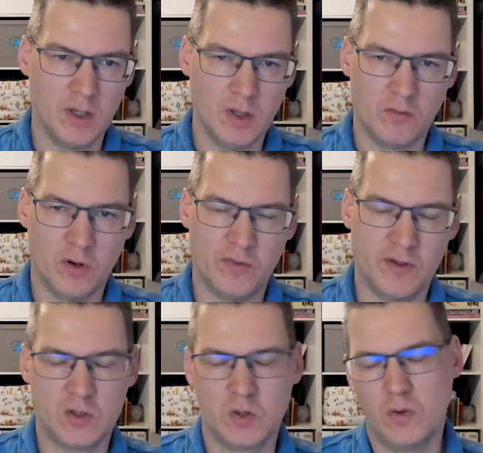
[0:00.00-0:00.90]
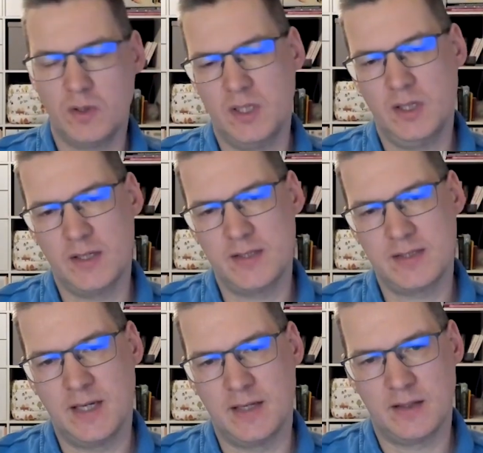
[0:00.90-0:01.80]
One thing to note here is
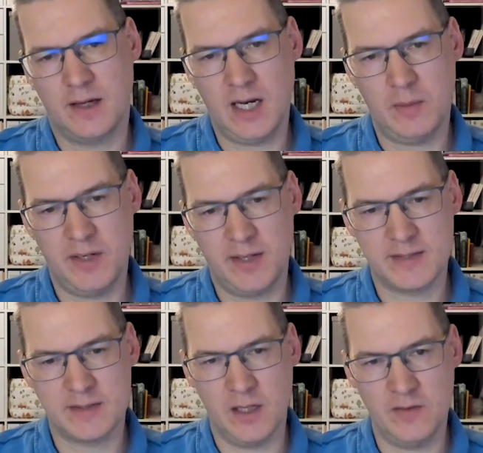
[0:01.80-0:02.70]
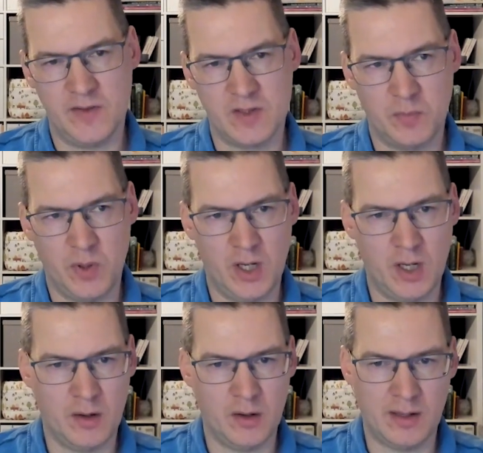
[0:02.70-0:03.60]
the entitlement itself is
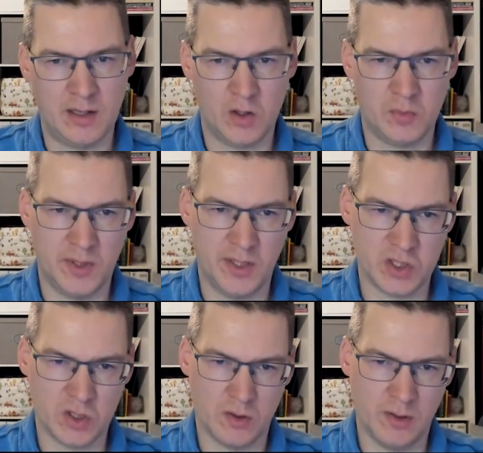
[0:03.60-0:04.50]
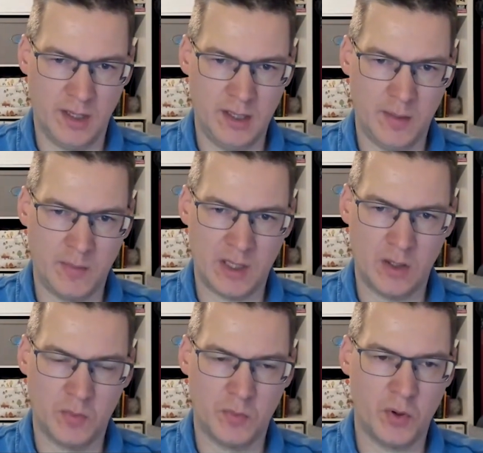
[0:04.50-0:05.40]
per Cloud Manager and AEM
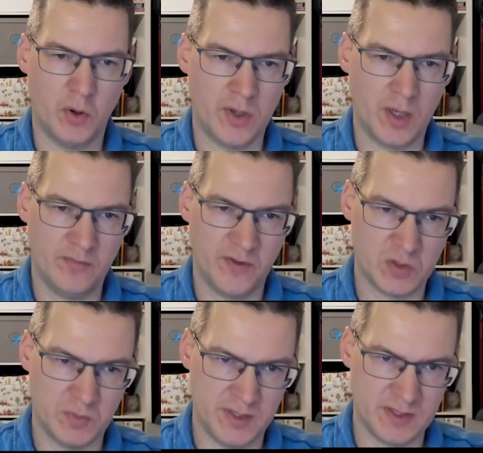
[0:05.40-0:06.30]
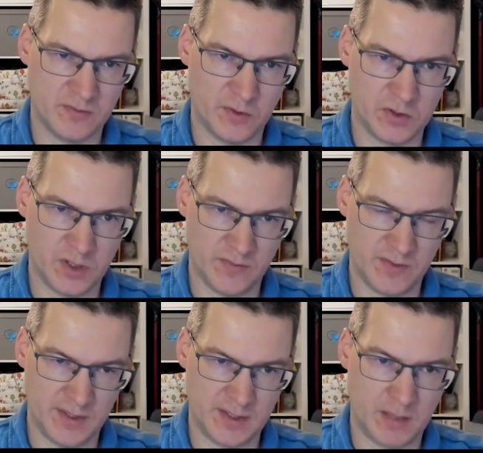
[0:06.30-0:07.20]
Cloud program, which means once you have
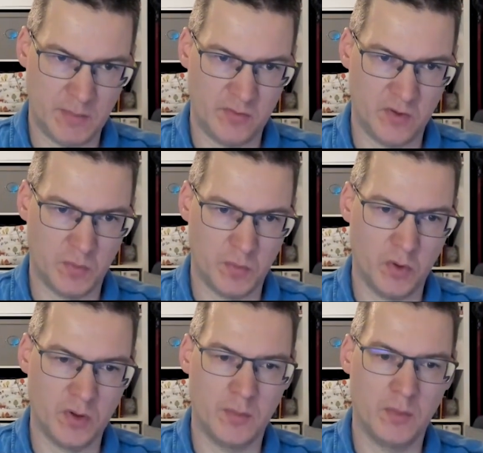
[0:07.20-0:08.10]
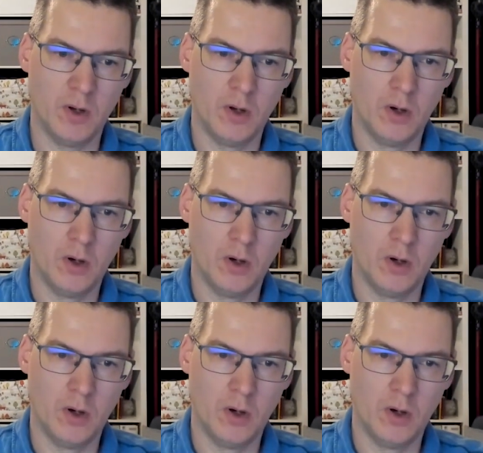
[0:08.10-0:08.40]
the entitlement for the program,